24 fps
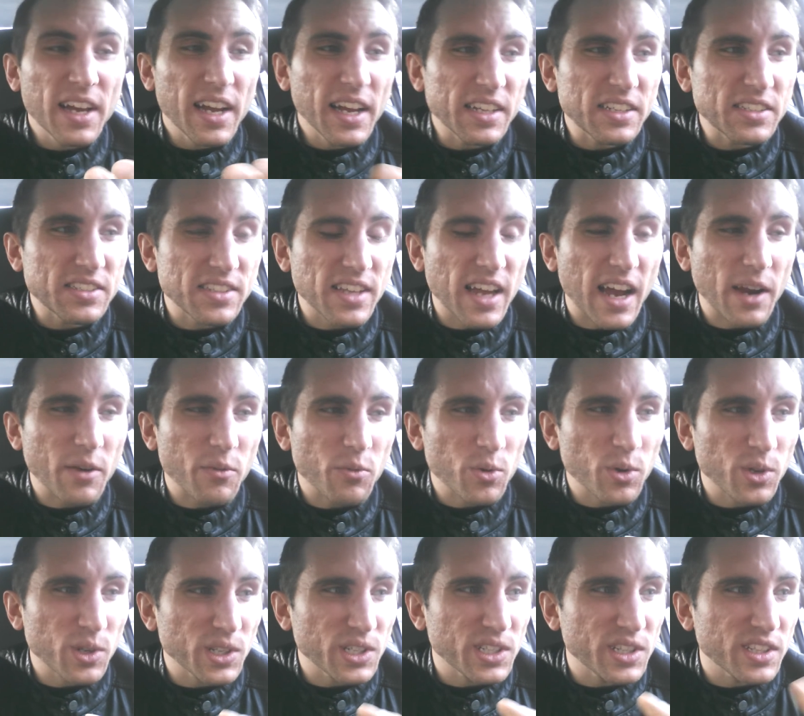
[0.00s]
It's not
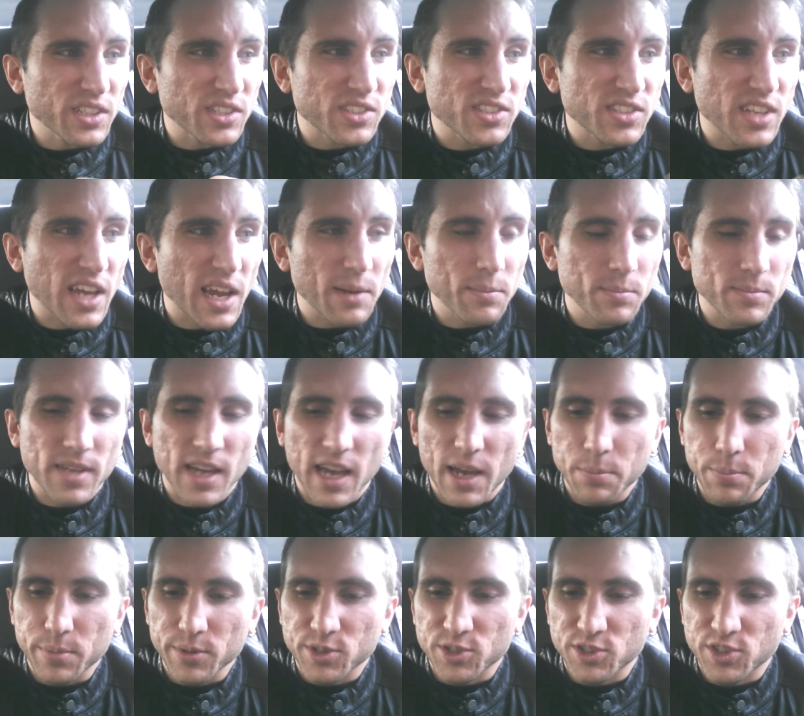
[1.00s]
really the same
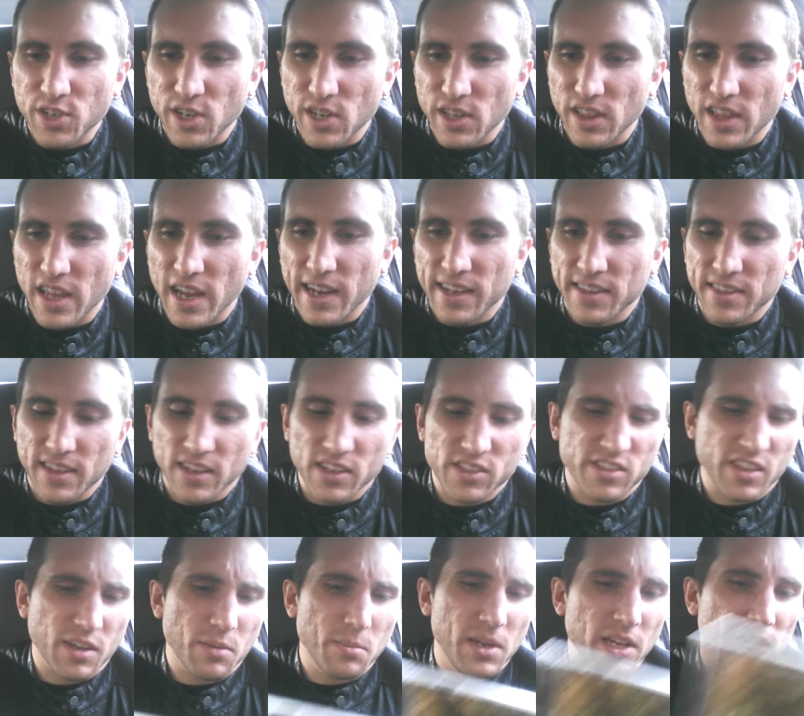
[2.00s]
type of shit like
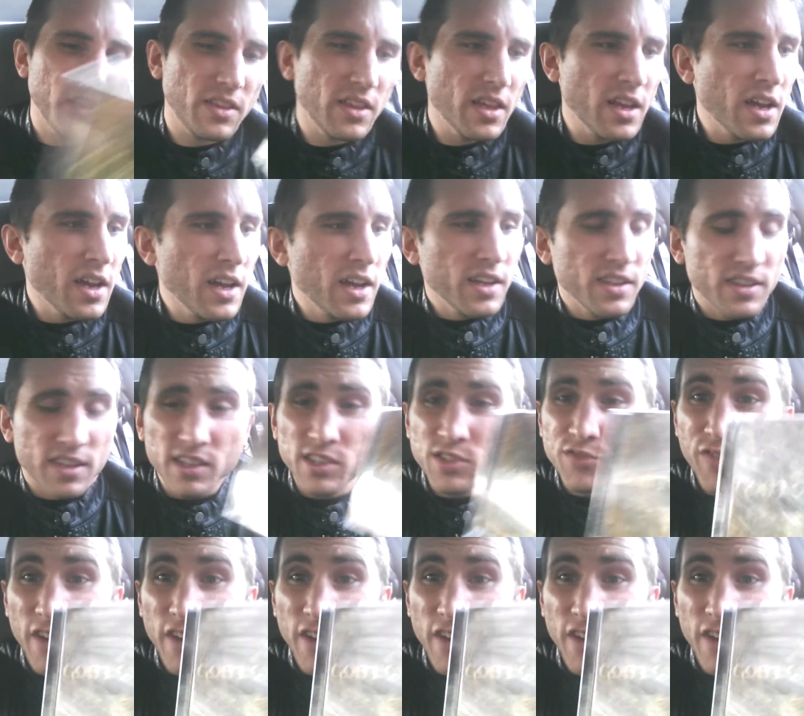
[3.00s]
this. I mean, this